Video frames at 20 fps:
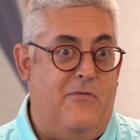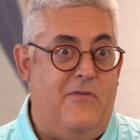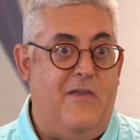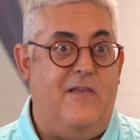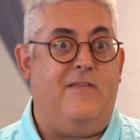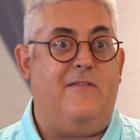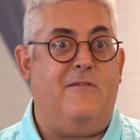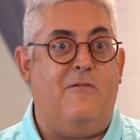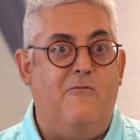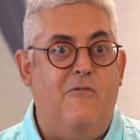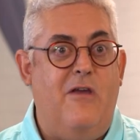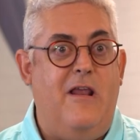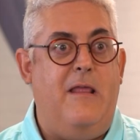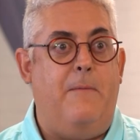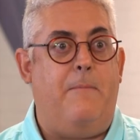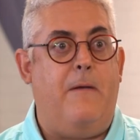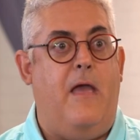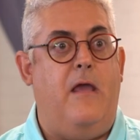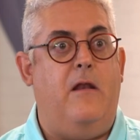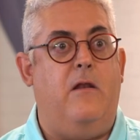this
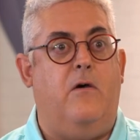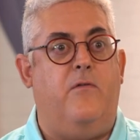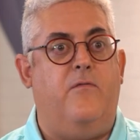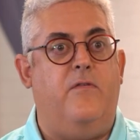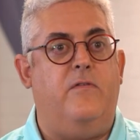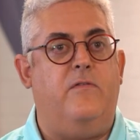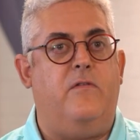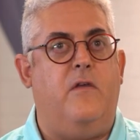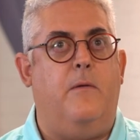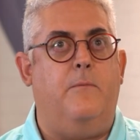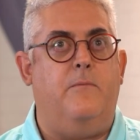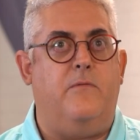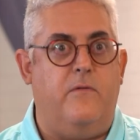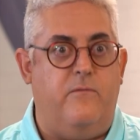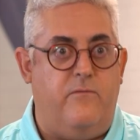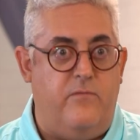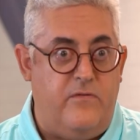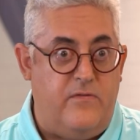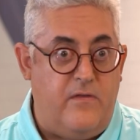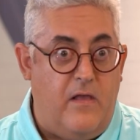really paid off in terms
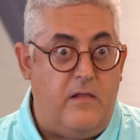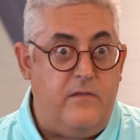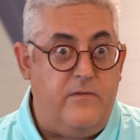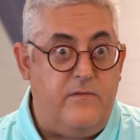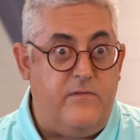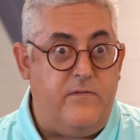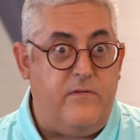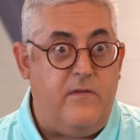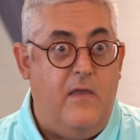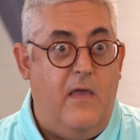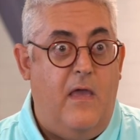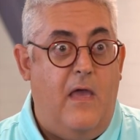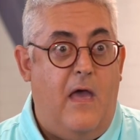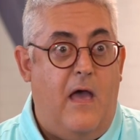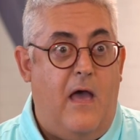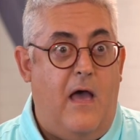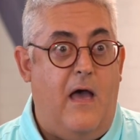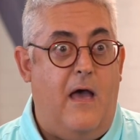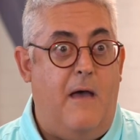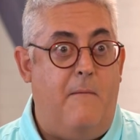of results.
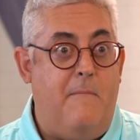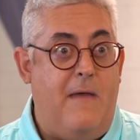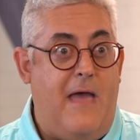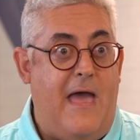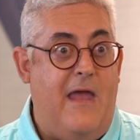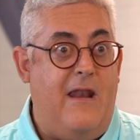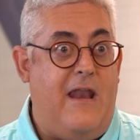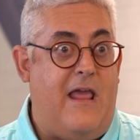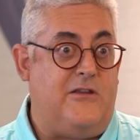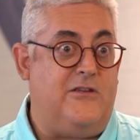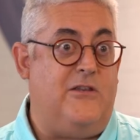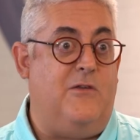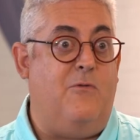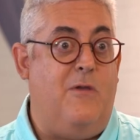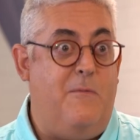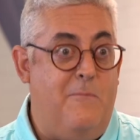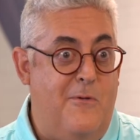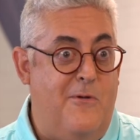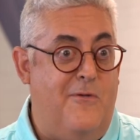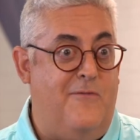And actually,
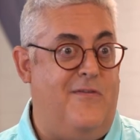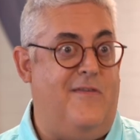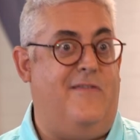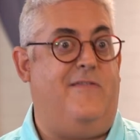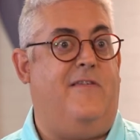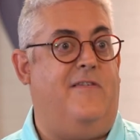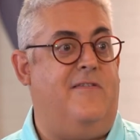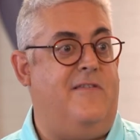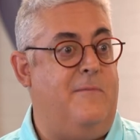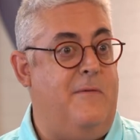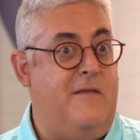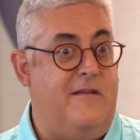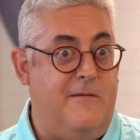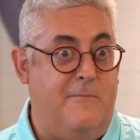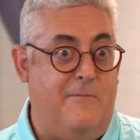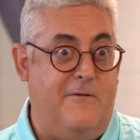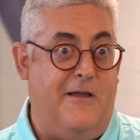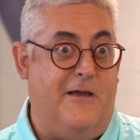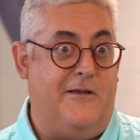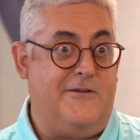we moved this system into
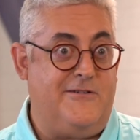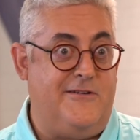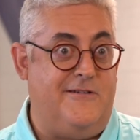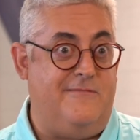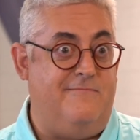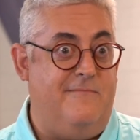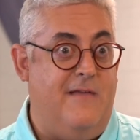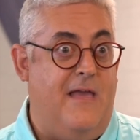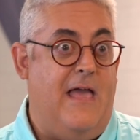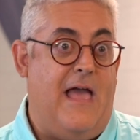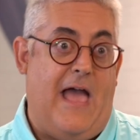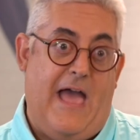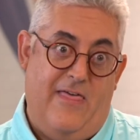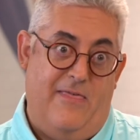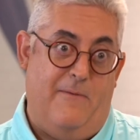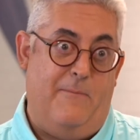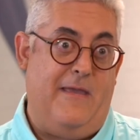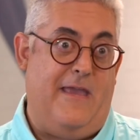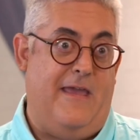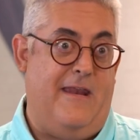production at
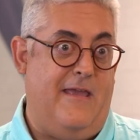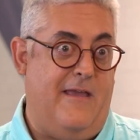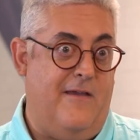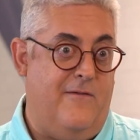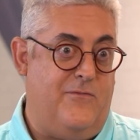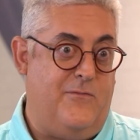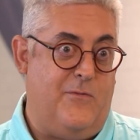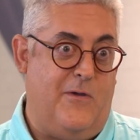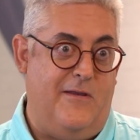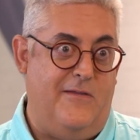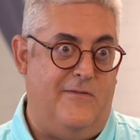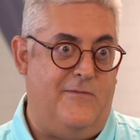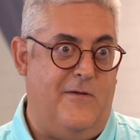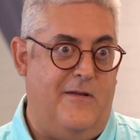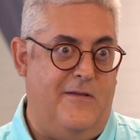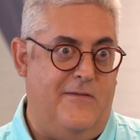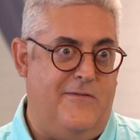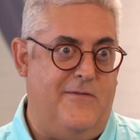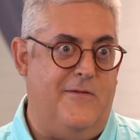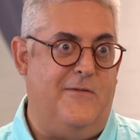the beginning of
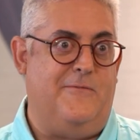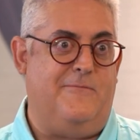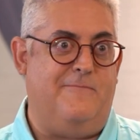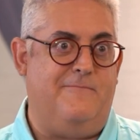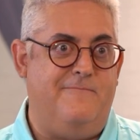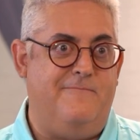2022.